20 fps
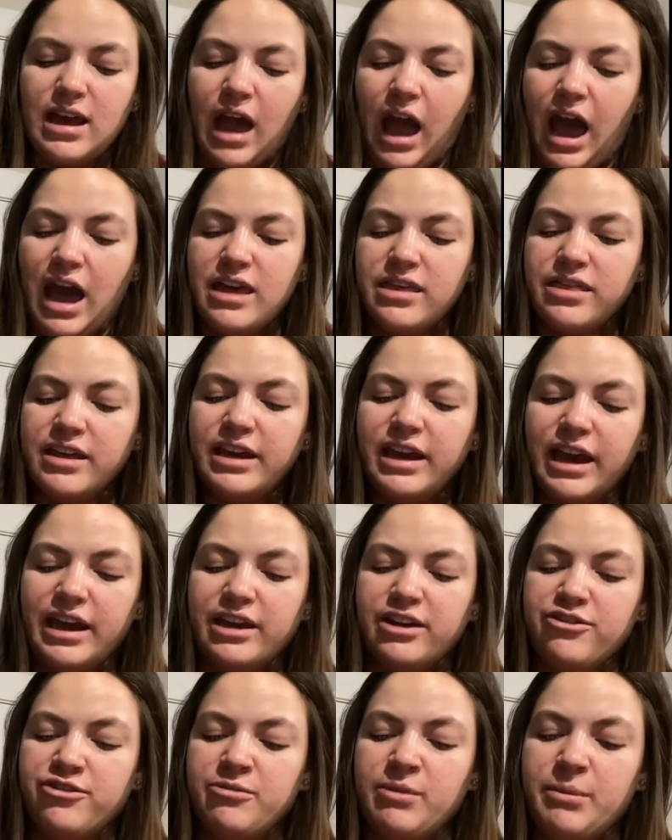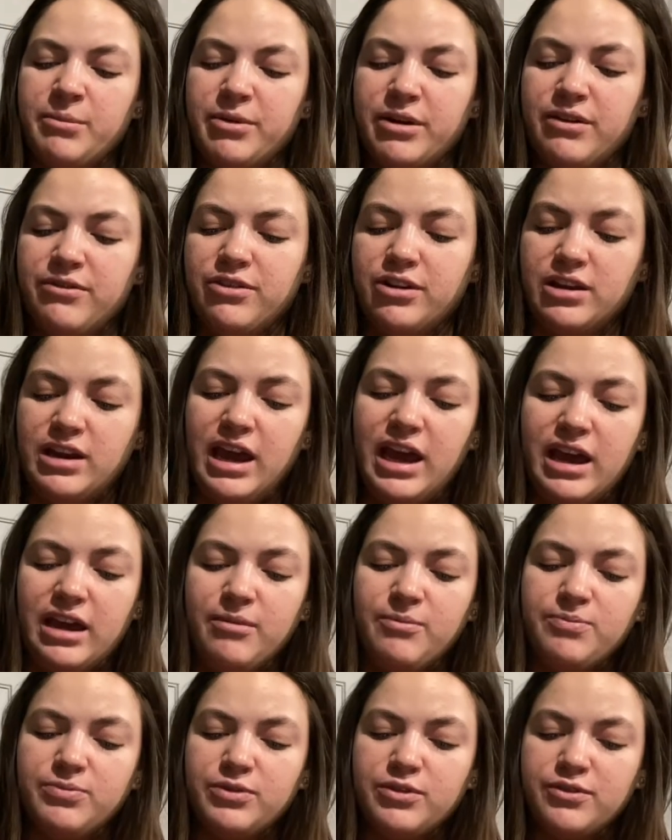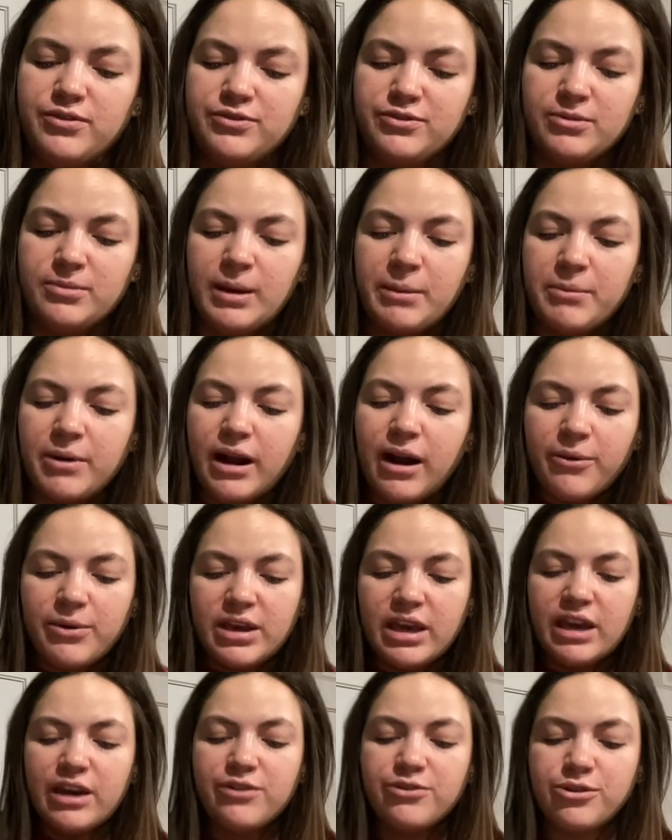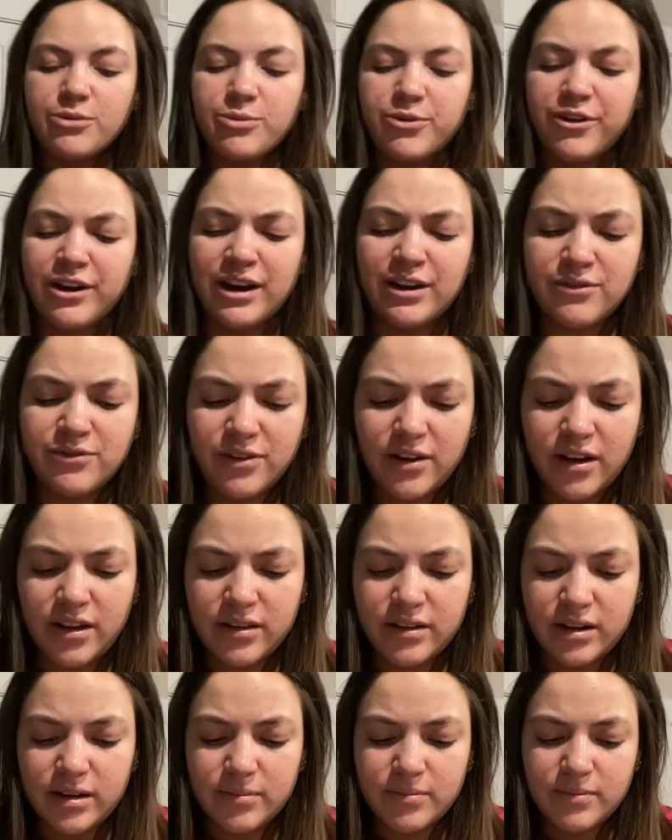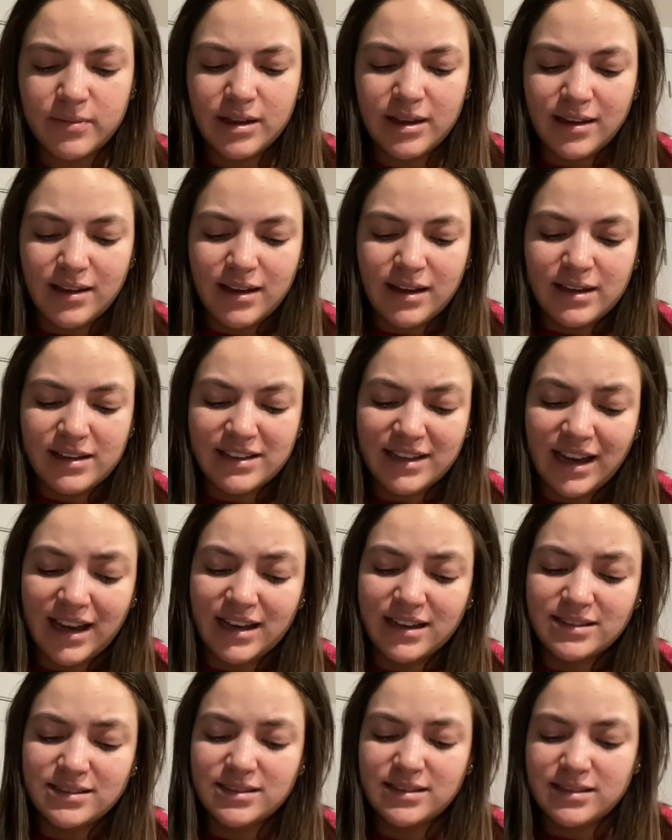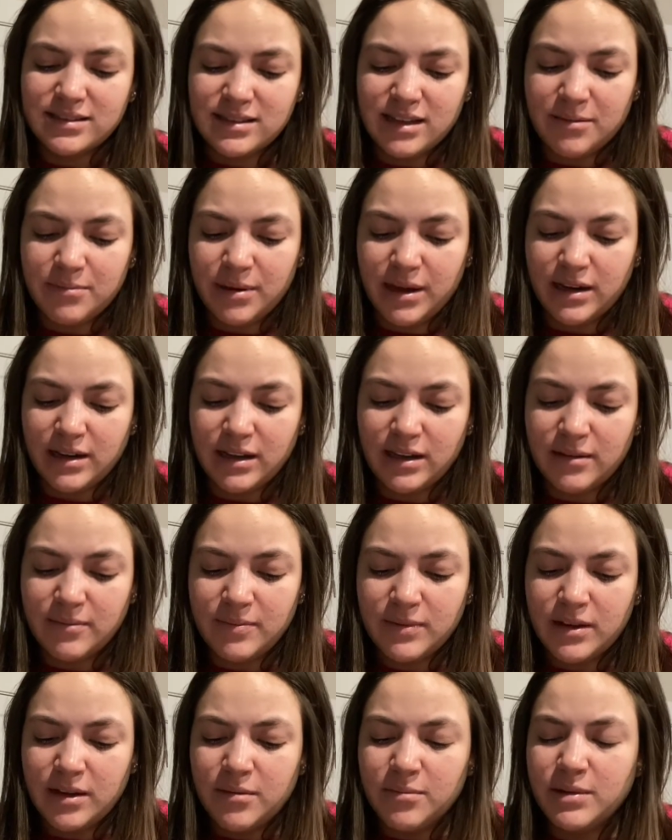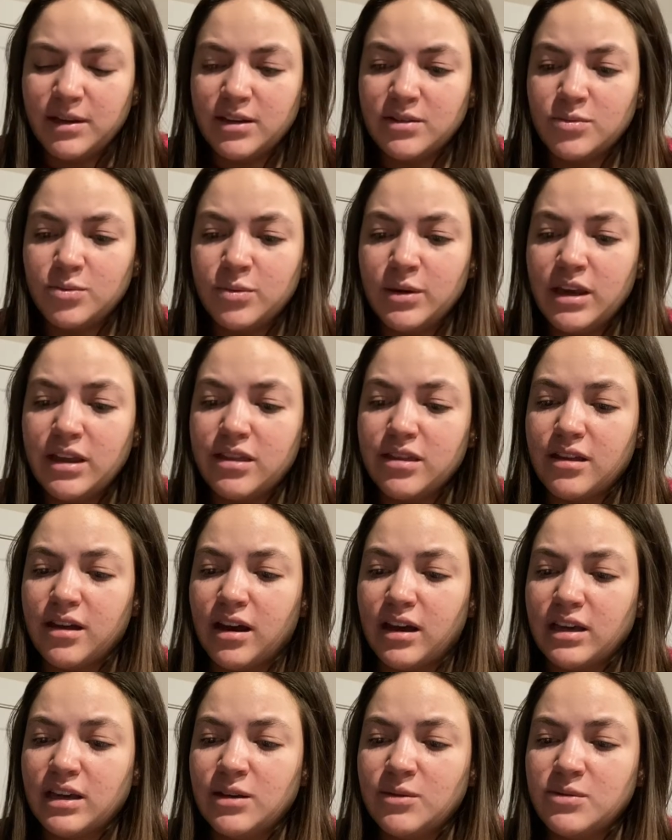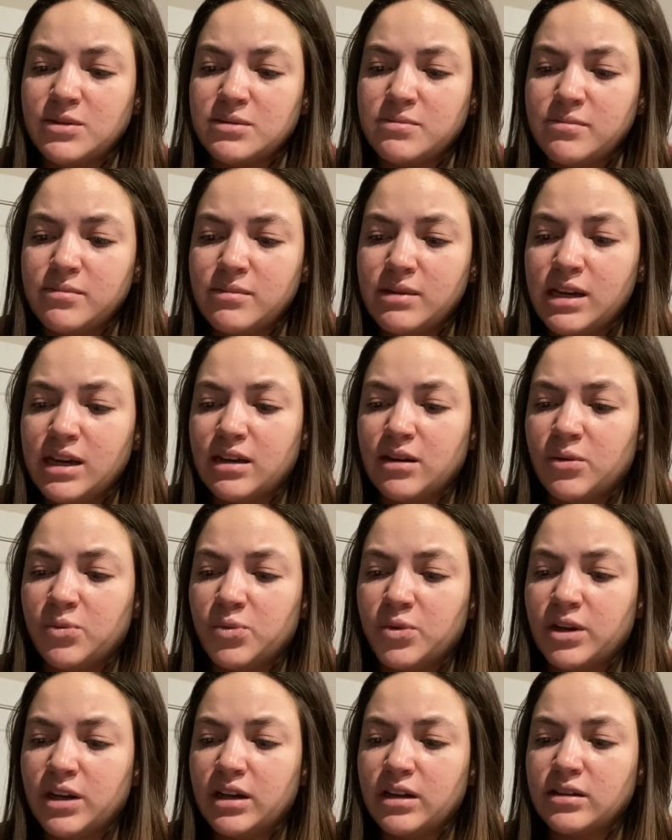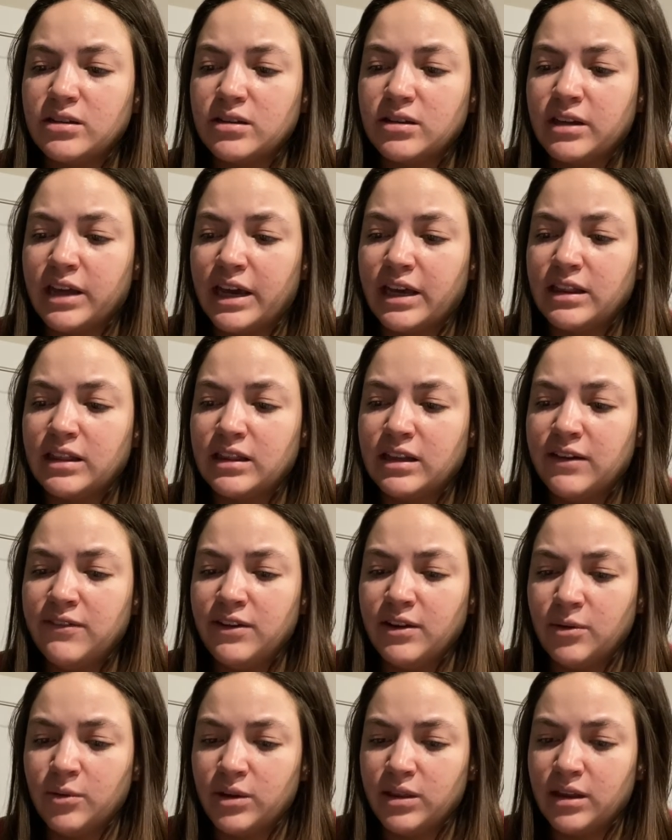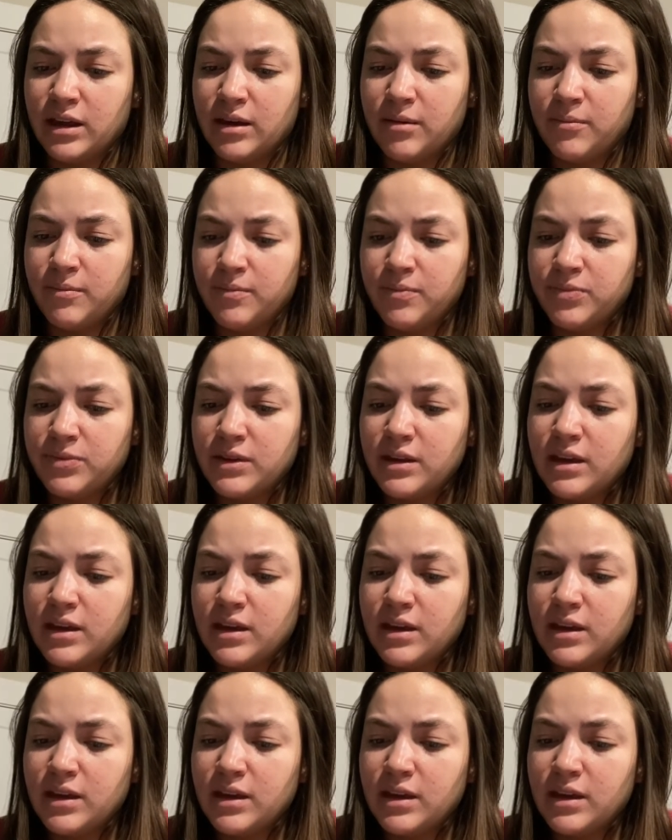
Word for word: I think I can remember every day. Remember how we hid from grandfather? Yes, said Benny, because we thought he was mean and wouldn't like living with him.